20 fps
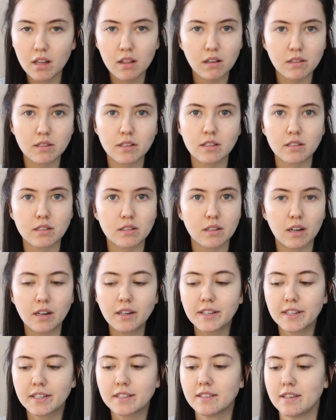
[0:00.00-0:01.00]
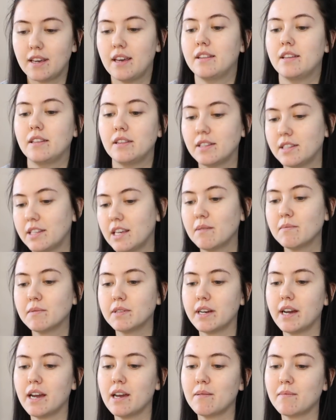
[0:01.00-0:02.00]
let's get started, and at the same
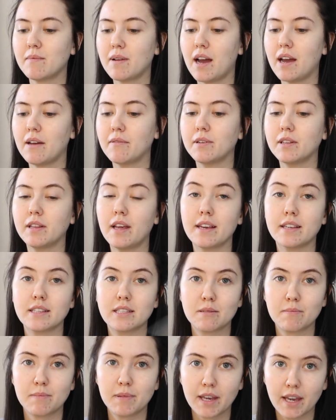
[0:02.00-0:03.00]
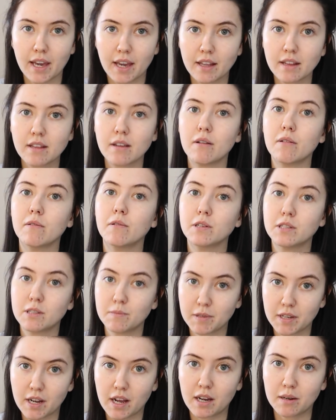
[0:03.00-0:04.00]
time I will explain
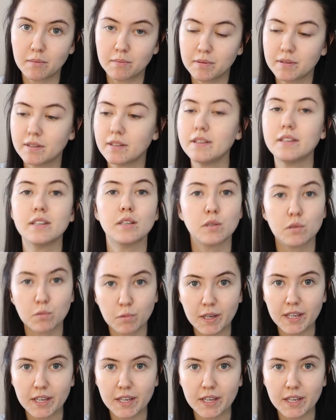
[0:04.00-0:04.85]
what's been up this